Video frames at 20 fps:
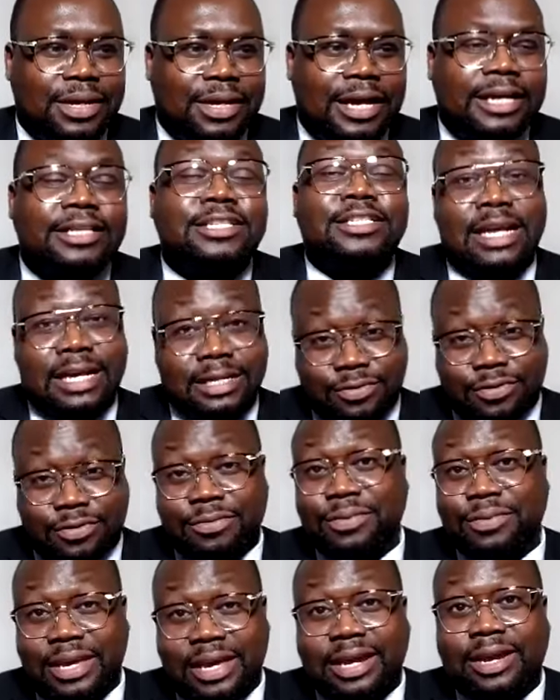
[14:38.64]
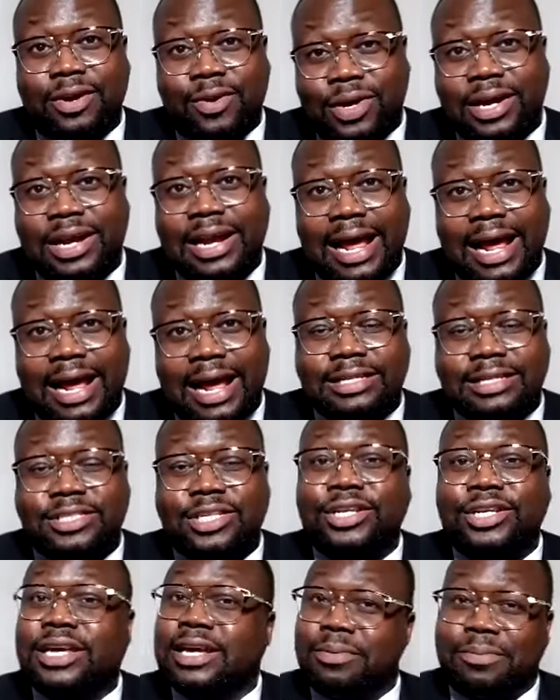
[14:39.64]
It starts from getting organized.
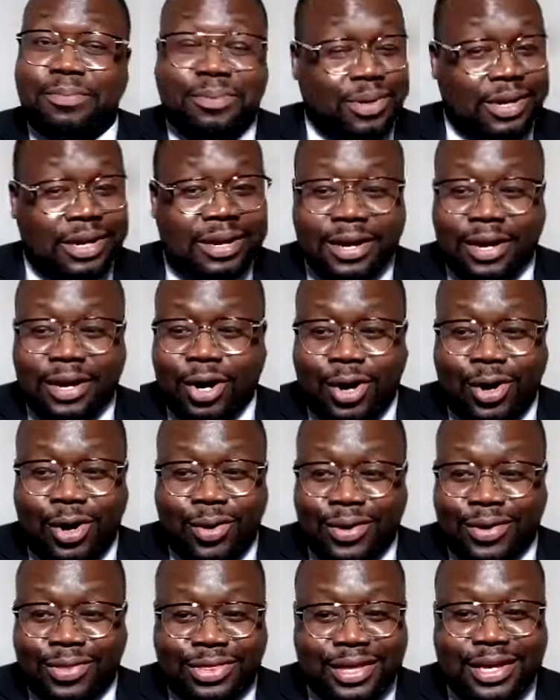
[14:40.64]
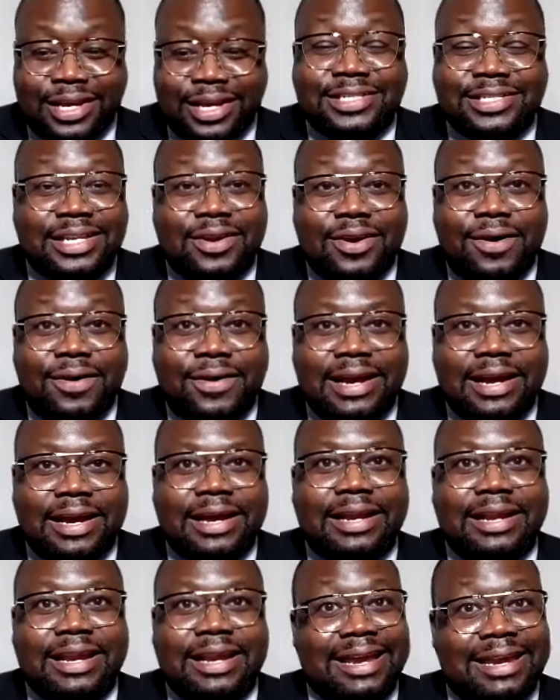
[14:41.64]
You need to put all your things in order,
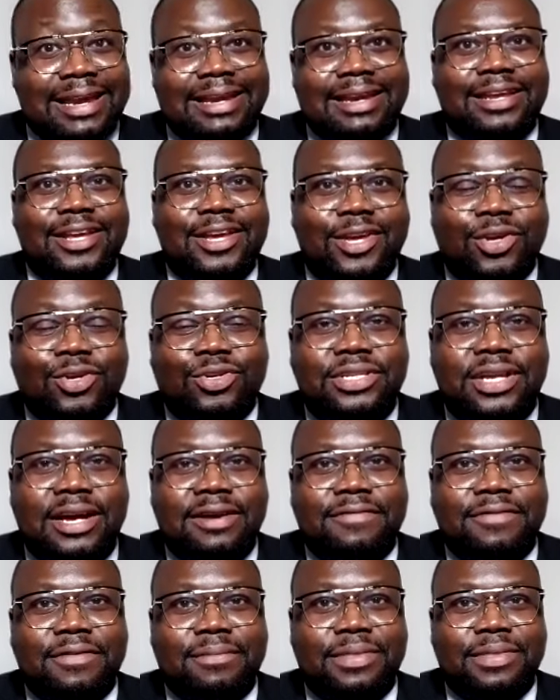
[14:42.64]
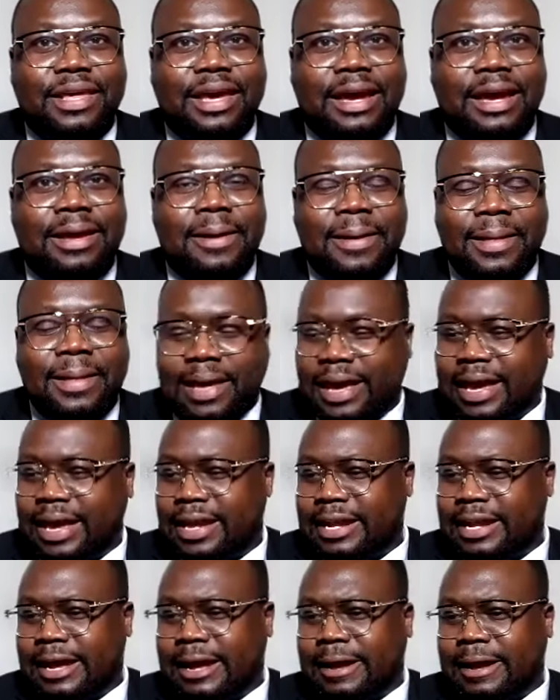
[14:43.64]
and then you start from there.
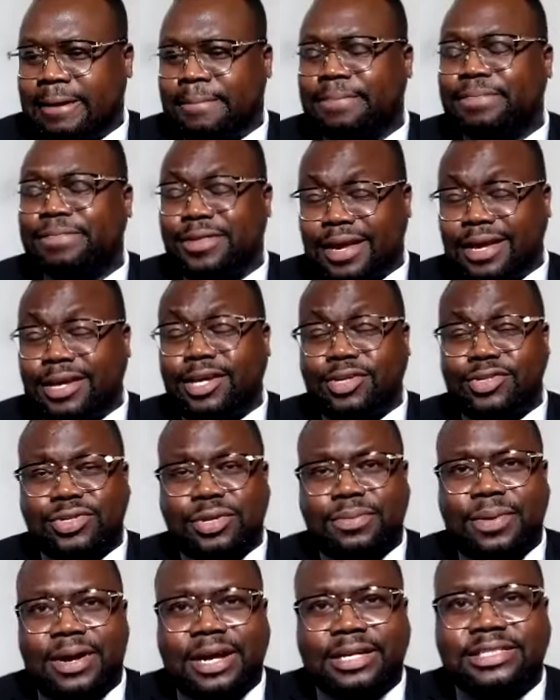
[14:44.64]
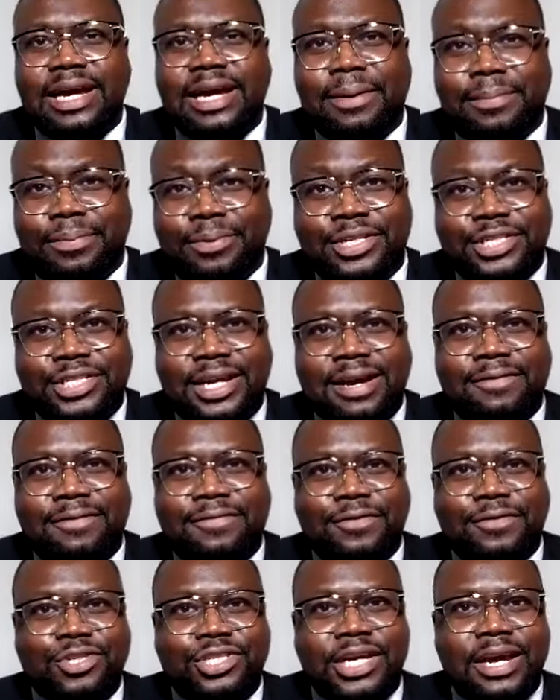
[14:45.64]
And thank you so much. I
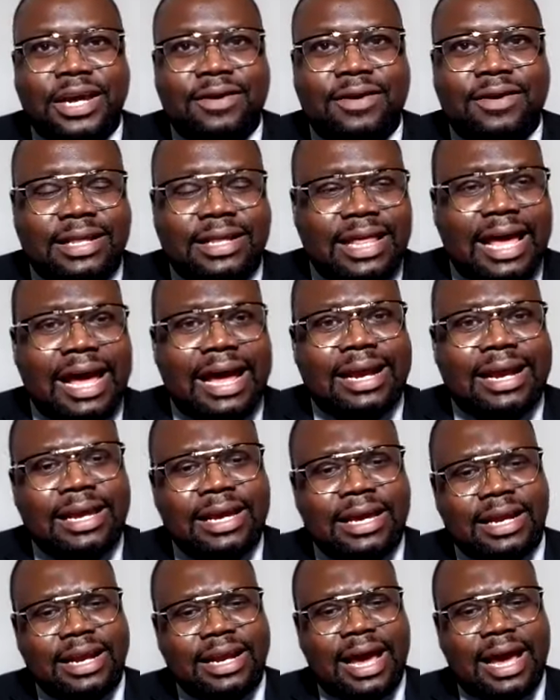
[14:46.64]
appreciate for sharing that.